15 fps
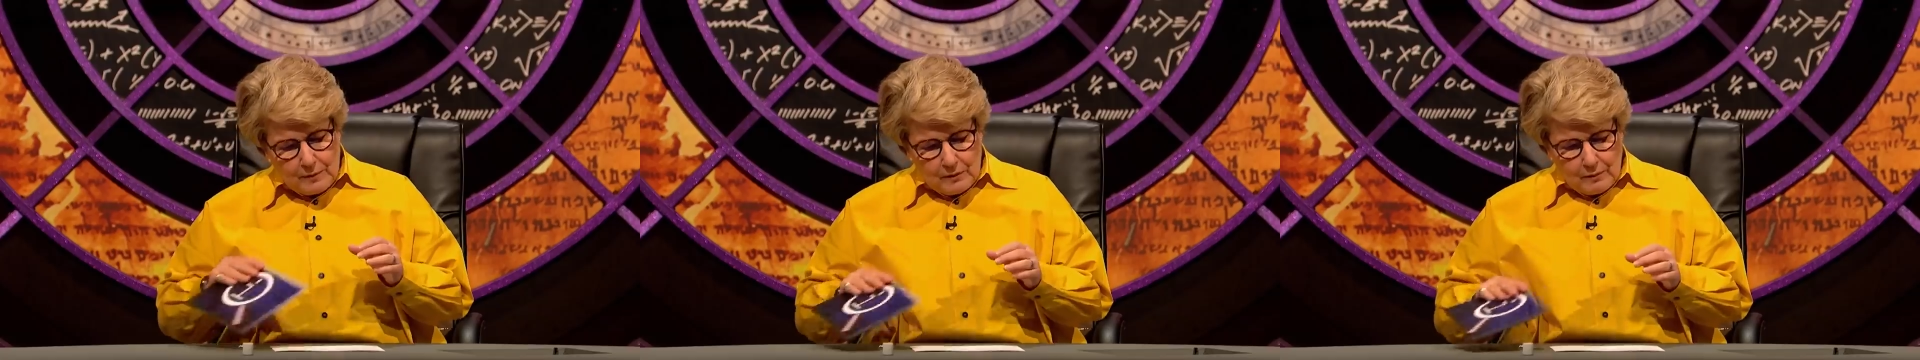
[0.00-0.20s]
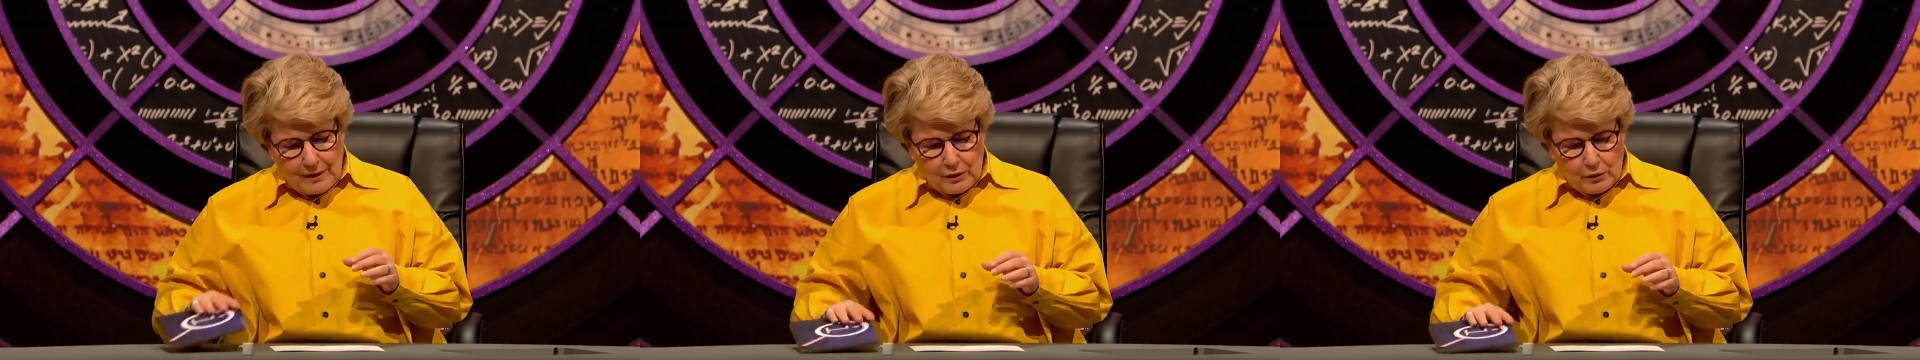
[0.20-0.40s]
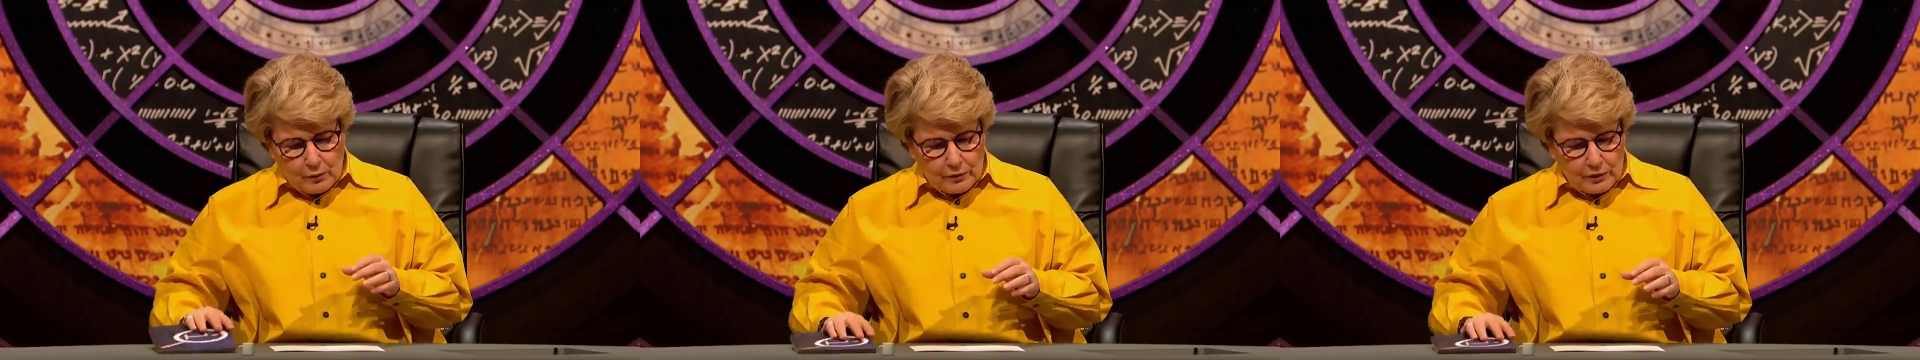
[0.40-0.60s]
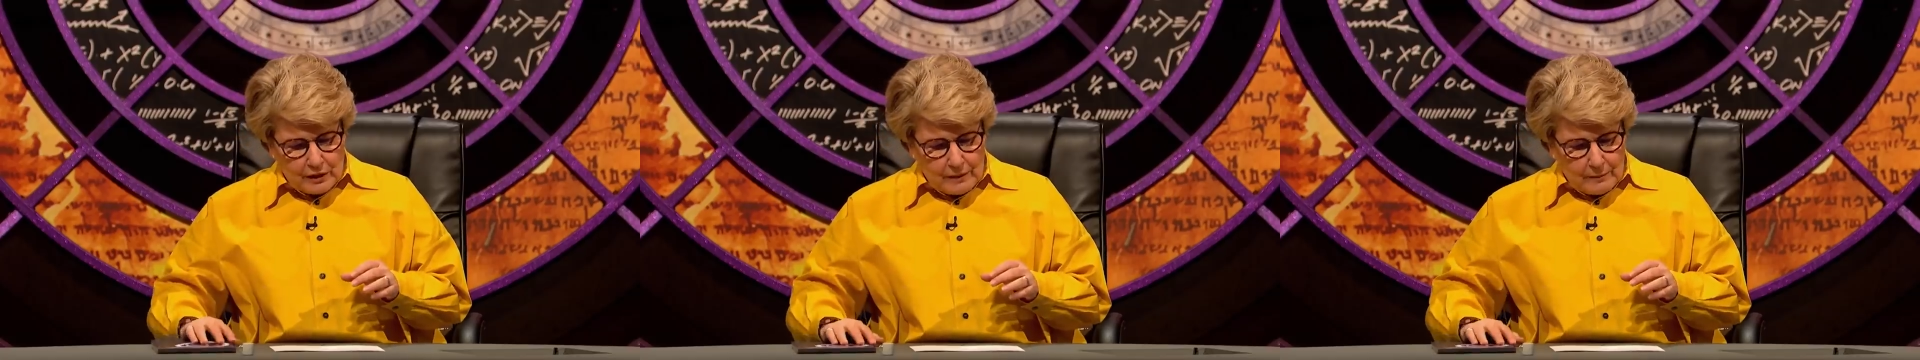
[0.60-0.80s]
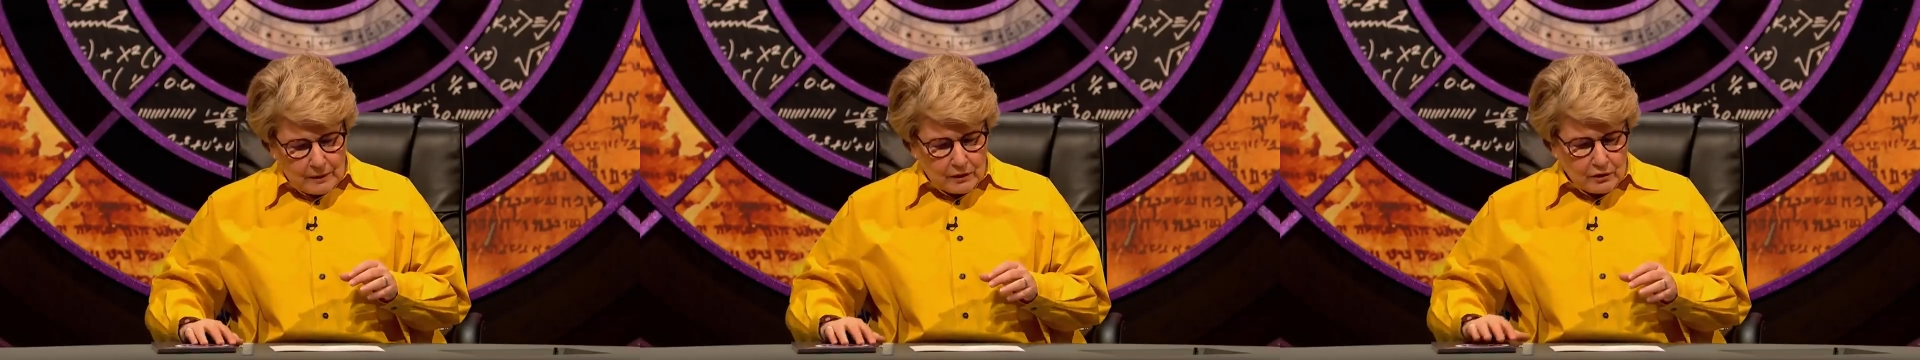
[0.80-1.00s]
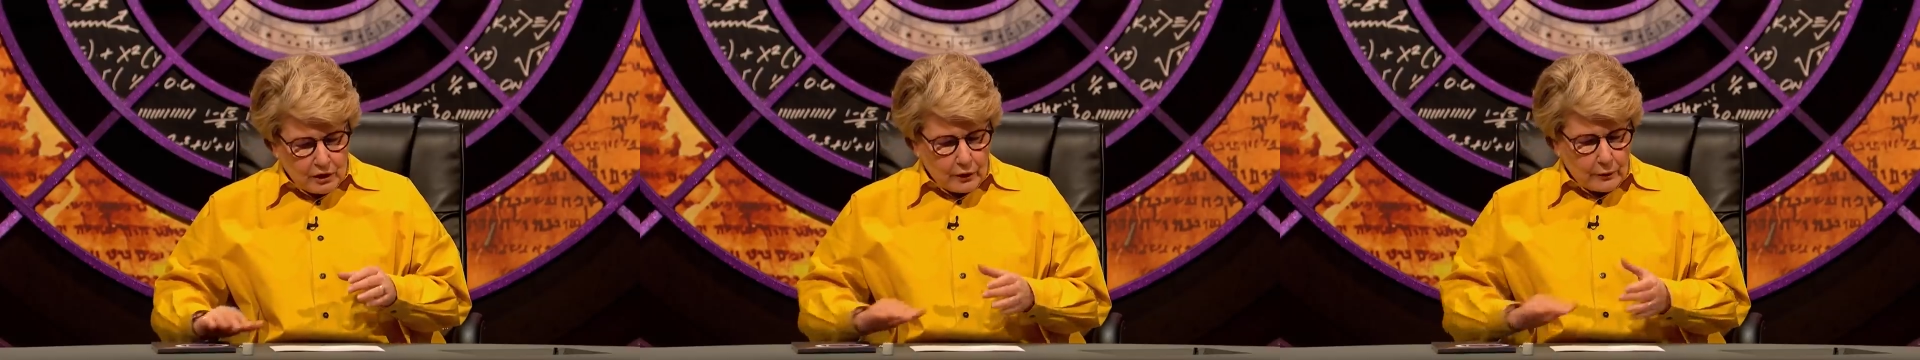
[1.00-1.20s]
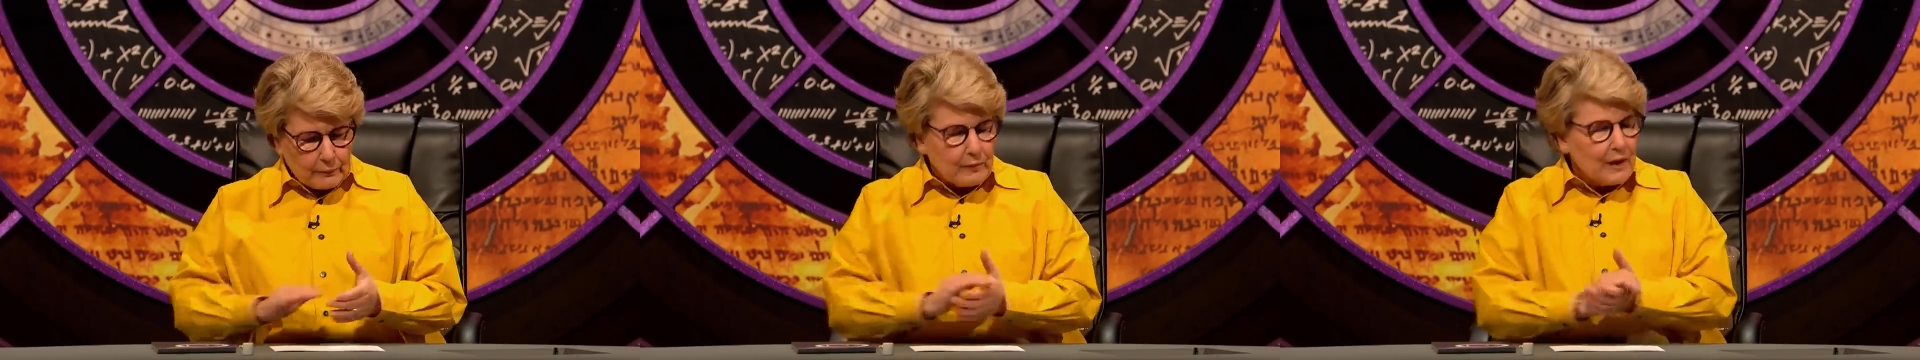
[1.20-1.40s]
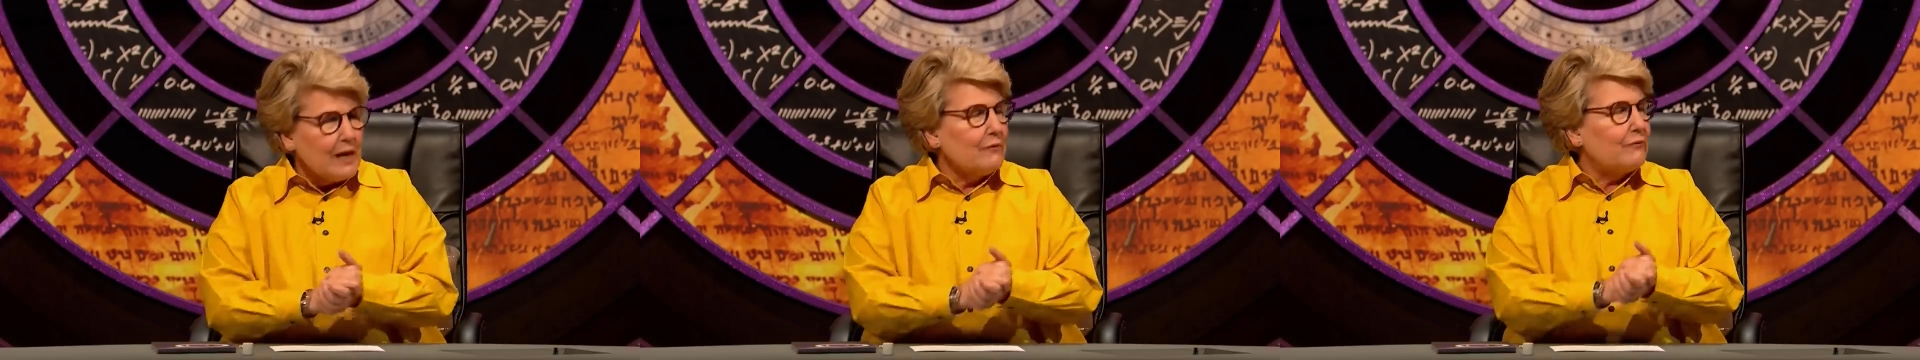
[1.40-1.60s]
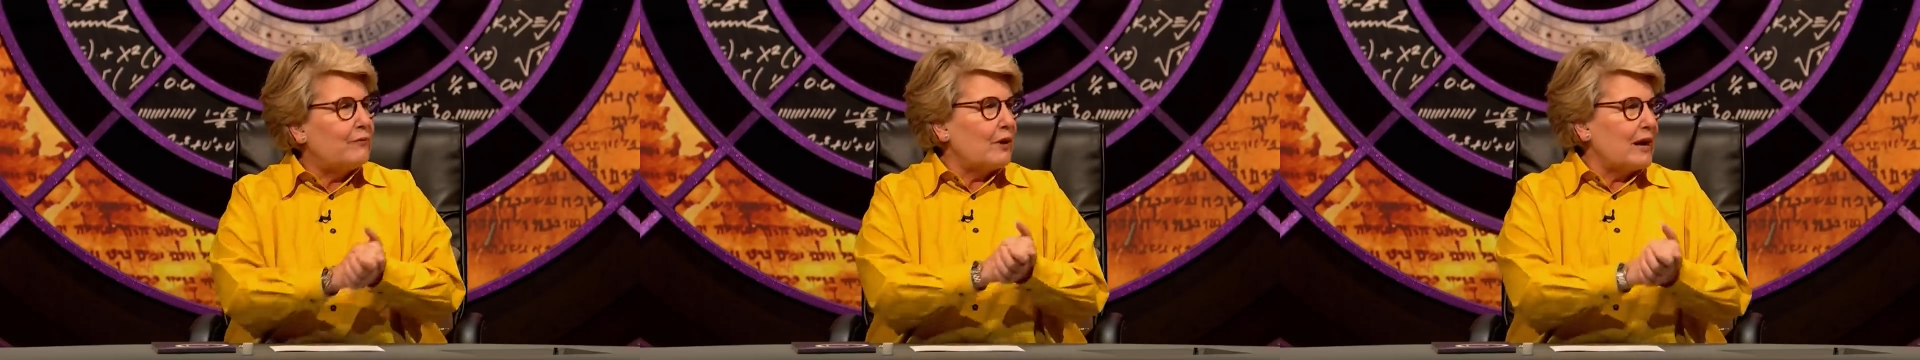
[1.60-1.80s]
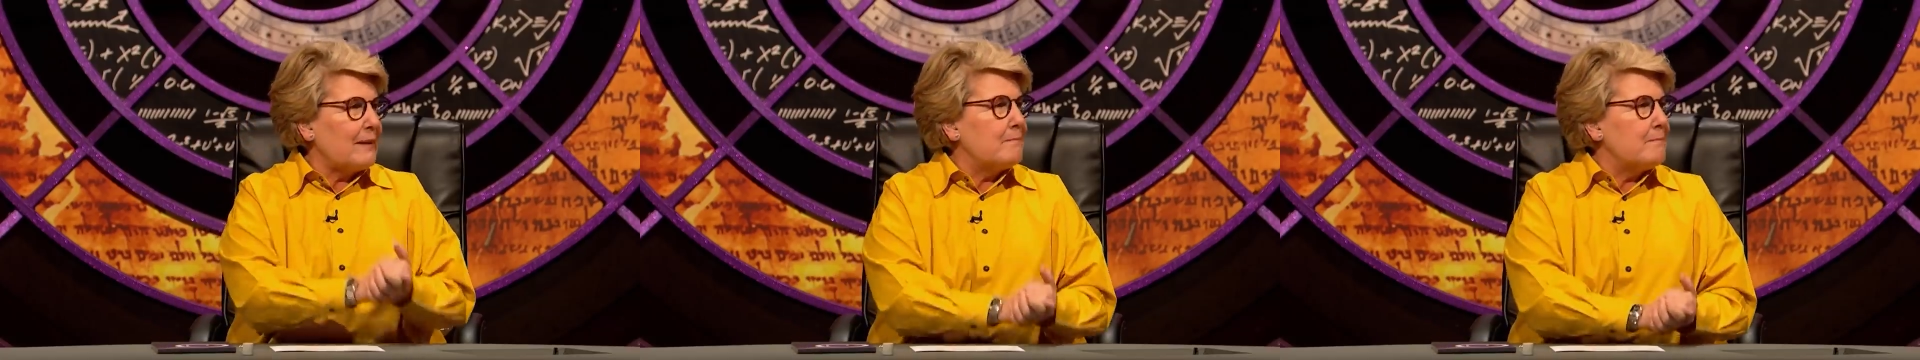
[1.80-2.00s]
to be racehorse semen. So,
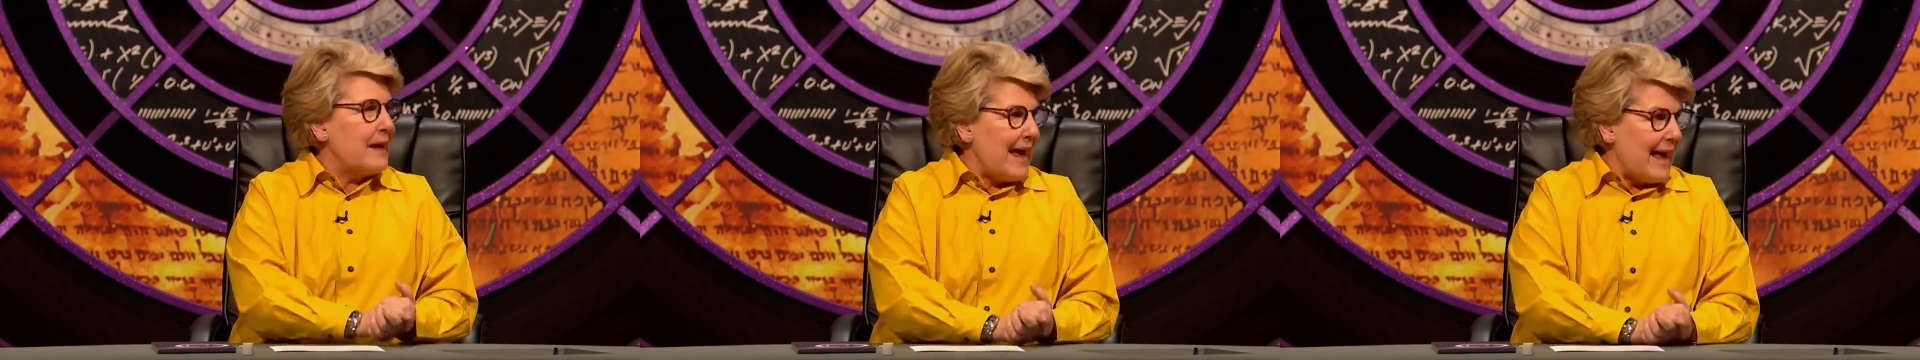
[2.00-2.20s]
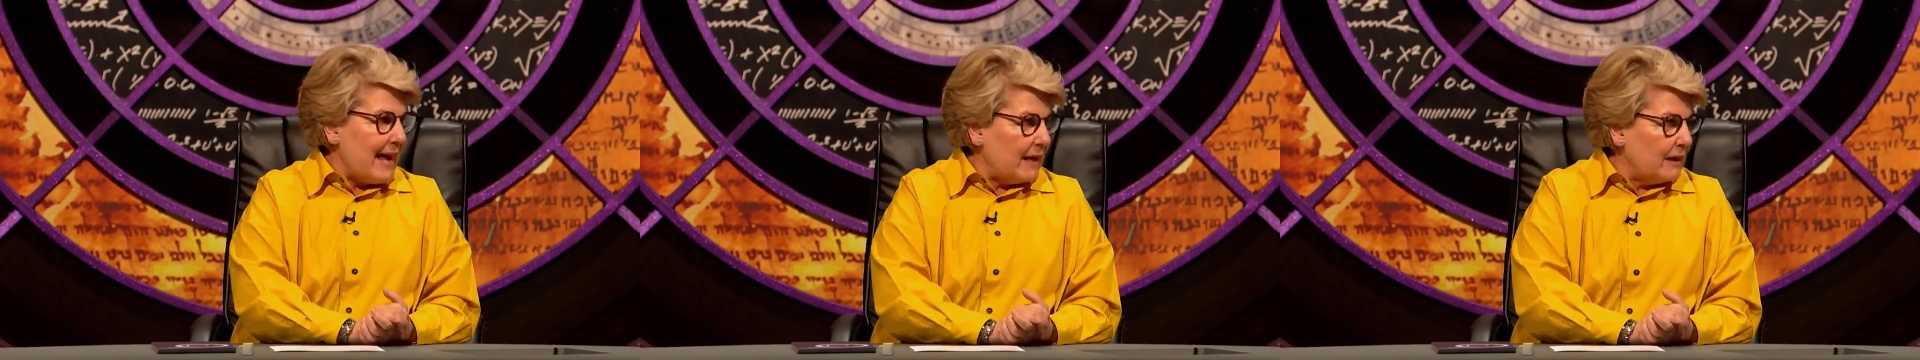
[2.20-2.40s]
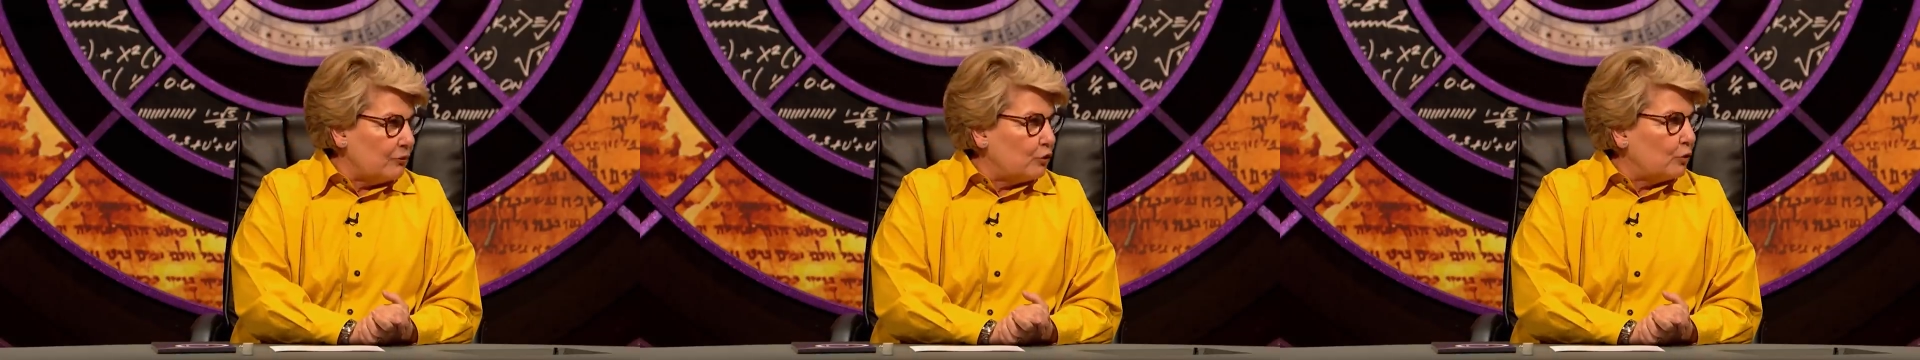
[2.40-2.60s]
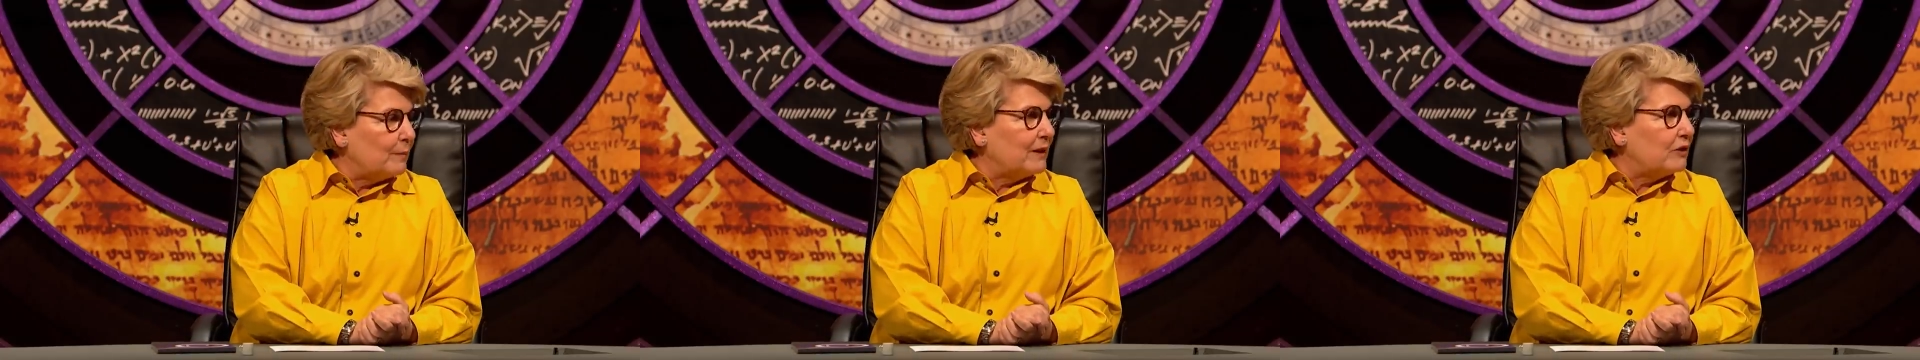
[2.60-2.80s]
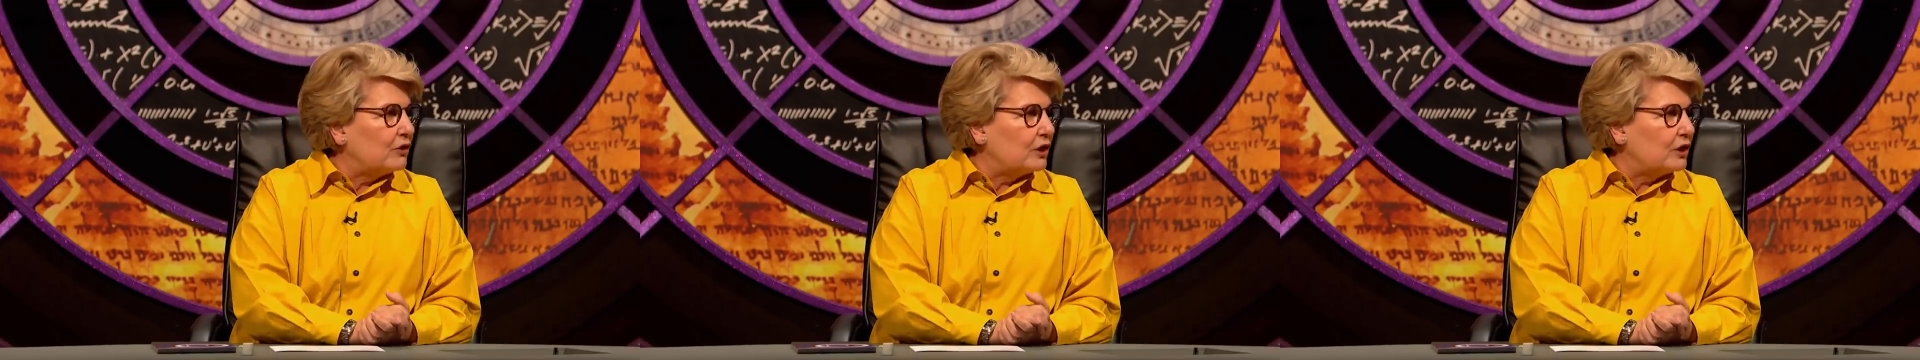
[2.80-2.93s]
for a mare to be